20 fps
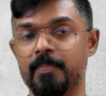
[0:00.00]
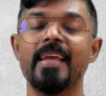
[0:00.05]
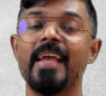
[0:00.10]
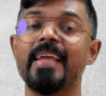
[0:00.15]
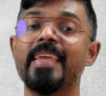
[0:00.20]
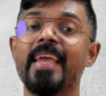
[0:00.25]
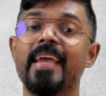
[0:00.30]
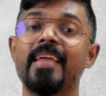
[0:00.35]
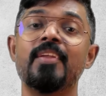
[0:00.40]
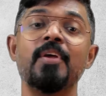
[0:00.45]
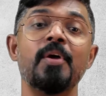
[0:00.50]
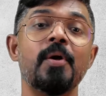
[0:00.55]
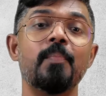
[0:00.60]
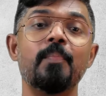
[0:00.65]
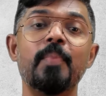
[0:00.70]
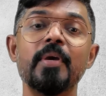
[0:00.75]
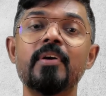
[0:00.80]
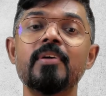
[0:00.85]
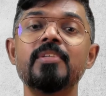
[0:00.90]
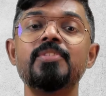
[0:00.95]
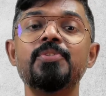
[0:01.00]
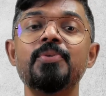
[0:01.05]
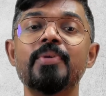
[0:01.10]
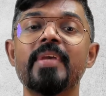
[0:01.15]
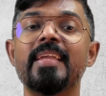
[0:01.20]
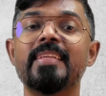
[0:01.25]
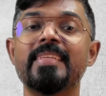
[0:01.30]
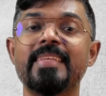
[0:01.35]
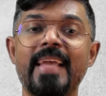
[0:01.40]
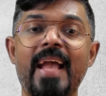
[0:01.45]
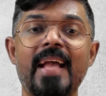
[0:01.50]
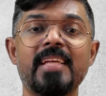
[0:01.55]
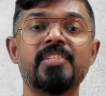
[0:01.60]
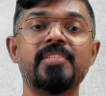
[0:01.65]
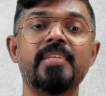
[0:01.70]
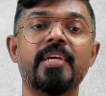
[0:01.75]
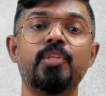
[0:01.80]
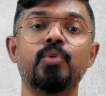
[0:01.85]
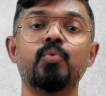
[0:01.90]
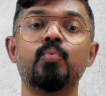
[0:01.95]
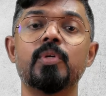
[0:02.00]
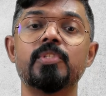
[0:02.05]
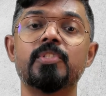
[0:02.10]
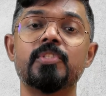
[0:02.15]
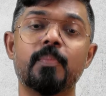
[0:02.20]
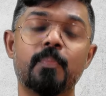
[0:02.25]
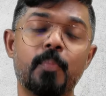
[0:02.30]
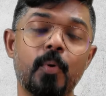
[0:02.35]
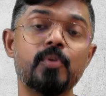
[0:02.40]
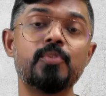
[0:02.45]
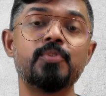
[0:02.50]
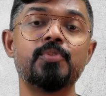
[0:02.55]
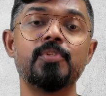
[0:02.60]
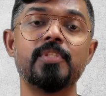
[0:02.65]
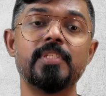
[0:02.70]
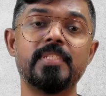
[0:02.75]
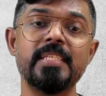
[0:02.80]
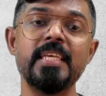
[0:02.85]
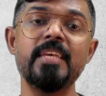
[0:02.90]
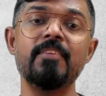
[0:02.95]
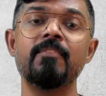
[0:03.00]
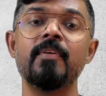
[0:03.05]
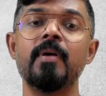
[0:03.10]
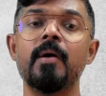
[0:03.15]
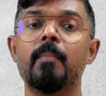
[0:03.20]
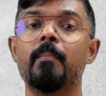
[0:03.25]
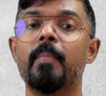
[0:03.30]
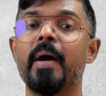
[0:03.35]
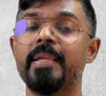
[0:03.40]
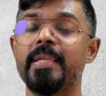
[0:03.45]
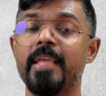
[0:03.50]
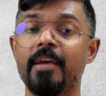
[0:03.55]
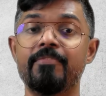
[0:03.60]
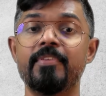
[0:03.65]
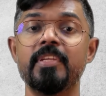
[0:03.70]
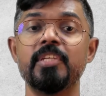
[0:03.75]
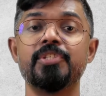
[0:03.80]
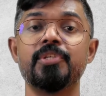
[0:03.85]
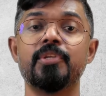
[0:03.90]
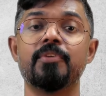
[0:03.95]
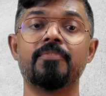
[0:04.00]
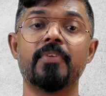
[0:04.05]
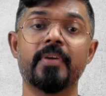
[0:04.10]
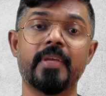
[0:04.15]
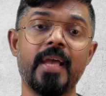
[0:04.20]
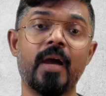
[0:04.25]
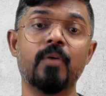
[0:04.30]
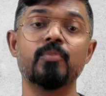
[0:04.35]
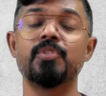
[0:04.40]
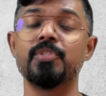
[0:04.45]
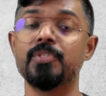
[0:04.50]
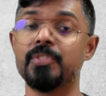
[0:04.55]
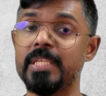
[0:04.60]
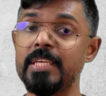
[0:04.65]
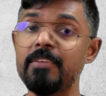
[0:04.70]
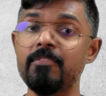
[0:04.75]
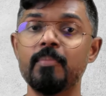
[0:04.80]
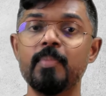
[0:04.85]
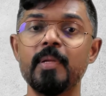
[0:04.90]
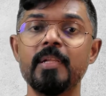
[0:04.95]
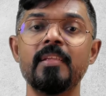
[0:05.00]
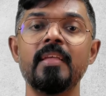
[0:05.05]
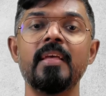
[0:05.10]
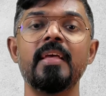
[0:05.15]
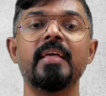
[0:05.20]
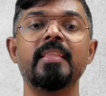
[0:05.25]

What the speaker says: Again, because you get cash that you were supposed to receive by definition of accounts receivable,